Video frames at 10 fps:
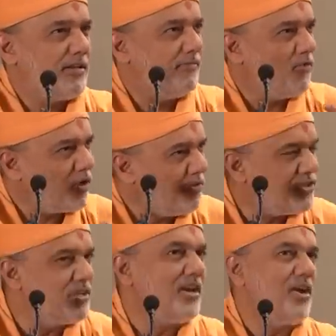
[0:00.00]
What we
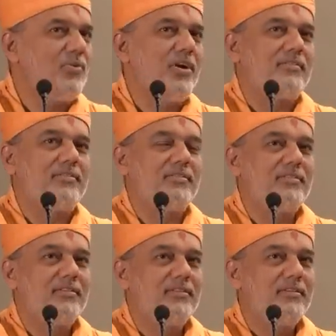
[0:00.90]
see around
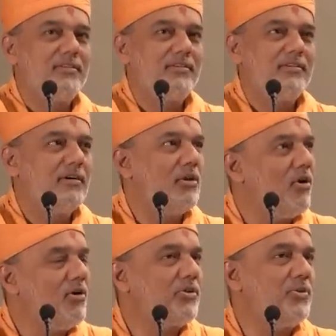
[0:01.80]
us, a
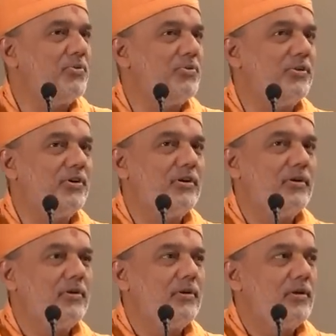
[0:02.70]
long queue,
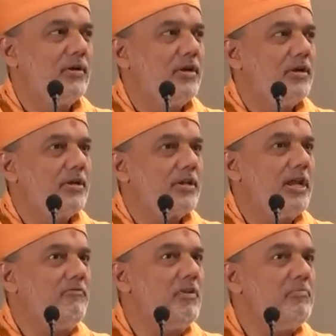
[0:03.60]

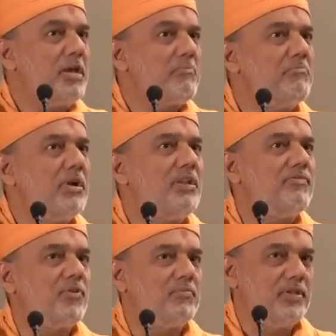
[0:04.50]
can we make money
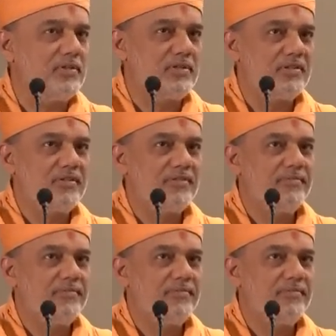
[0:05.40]
from this?